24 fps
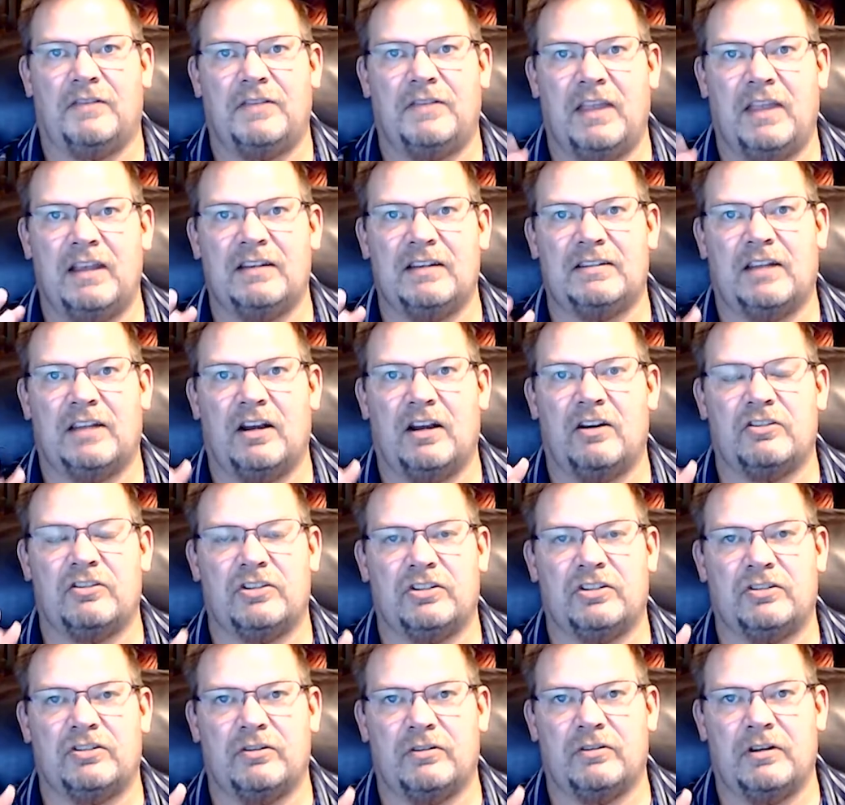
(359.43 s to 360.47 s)
things that are
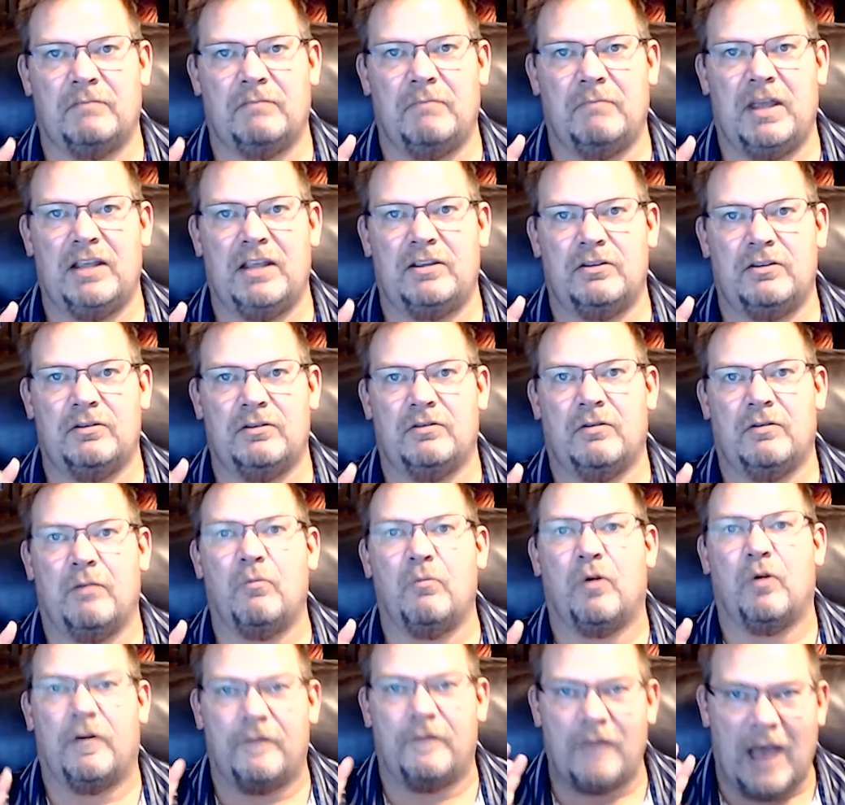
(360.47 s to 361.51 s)
just going to make you a
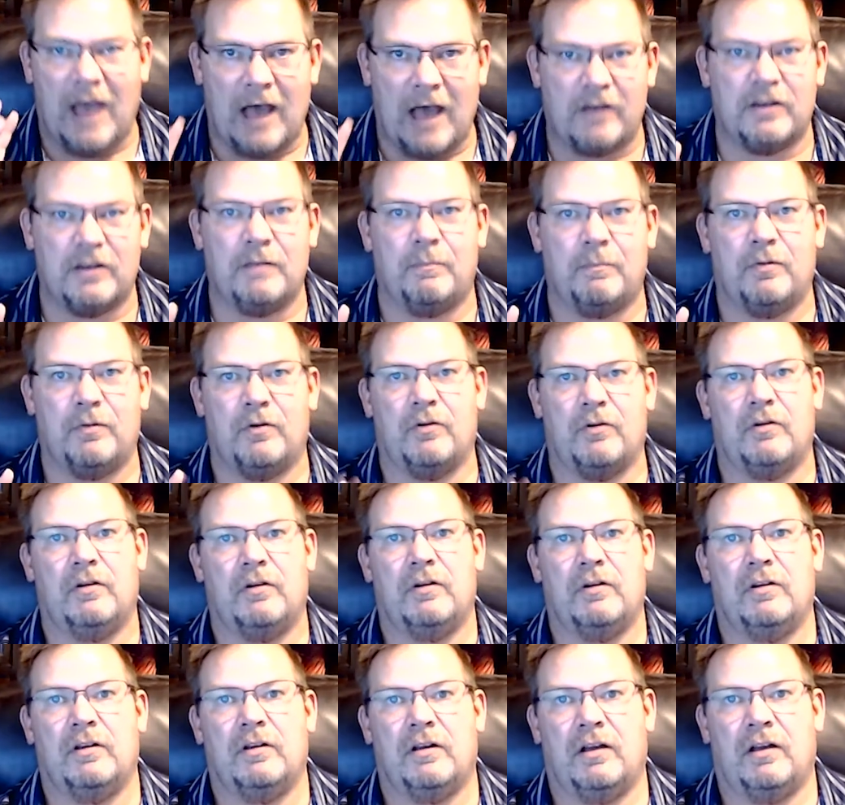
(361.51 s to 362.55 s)
more valuable
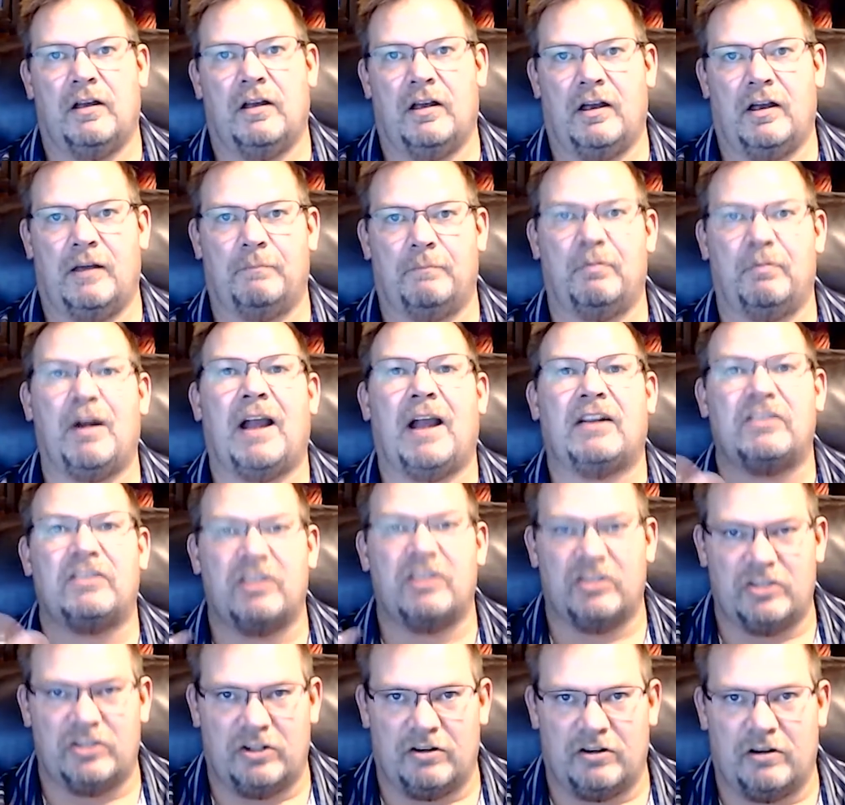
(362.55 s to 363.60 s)

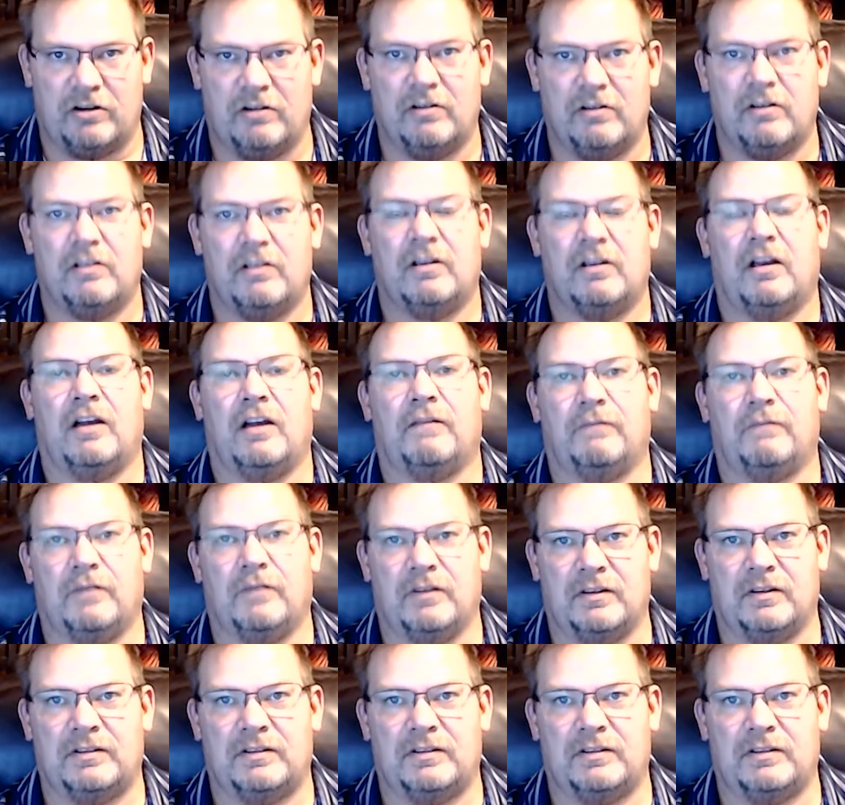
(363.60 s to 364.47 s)
practitioner of real